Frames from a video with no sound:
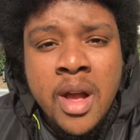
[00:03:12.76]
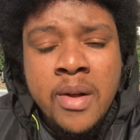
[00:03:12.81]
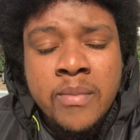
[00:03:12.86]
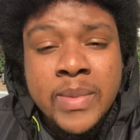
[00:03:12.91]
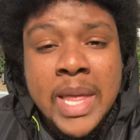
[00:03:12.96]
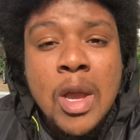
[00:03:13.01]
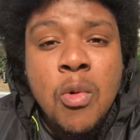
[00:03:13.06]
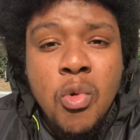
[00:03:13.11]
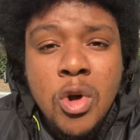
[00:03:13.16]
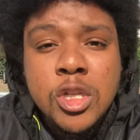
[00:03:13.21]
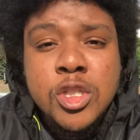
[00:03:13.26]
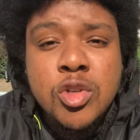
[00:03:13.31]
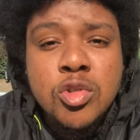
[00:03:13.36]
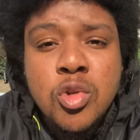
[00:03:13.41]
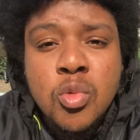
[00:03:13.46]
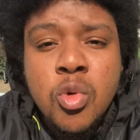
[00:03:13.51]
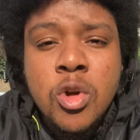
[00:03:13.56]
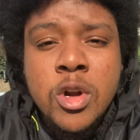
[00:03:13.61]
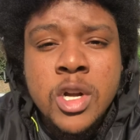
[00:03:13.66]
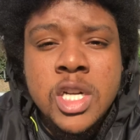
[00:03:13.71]
They want you
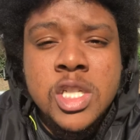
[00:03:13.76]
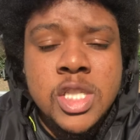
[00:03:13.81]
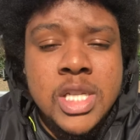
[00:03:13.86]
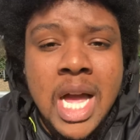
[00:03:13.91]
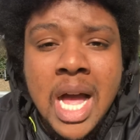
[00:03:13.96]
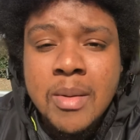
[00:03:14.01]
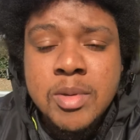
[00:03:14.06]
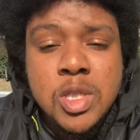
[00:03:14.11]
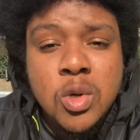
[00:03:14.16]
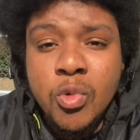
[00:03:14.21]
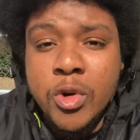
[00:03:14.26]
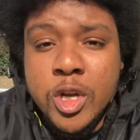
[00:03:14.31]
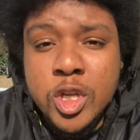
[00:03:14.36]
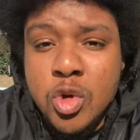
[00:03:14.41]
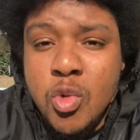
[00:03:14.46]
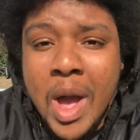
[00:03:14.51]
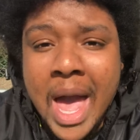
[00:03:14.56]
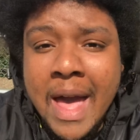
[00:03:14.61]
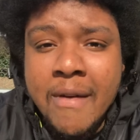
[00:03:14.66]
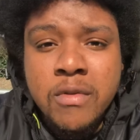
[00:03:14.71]
to work a job to where
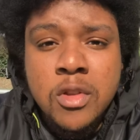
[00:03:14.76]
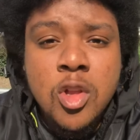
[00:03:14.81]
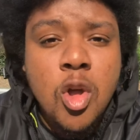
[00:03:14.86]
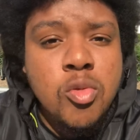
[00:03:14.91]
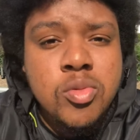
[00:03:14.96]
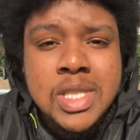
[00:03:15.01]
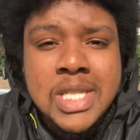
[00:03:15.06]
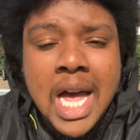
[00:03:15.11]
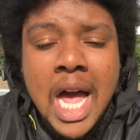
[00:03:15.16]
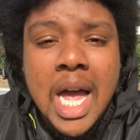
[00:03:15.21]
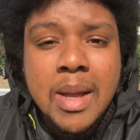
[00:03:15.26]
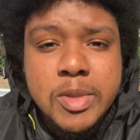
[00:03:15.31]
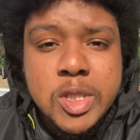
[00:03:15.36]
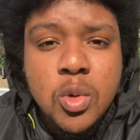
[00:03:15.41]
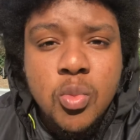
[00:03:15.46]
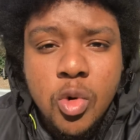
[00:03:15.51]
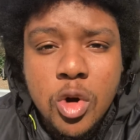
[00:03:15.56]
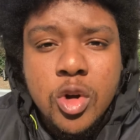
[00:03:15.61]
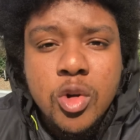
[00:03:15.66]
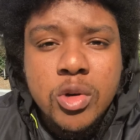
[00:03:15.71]
you have no time to
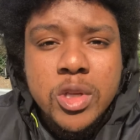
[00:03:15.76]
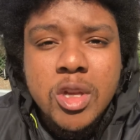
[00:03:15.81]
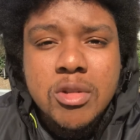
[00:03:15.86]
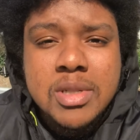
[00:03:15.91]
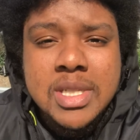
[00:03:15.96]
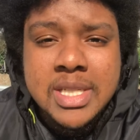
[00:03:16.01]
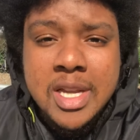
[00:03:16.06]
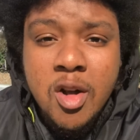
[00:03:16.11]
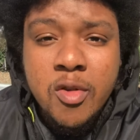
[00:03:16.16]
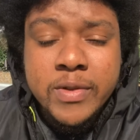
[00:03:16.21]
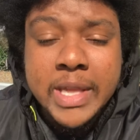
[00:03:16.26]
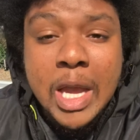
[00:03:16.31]
work on yourself.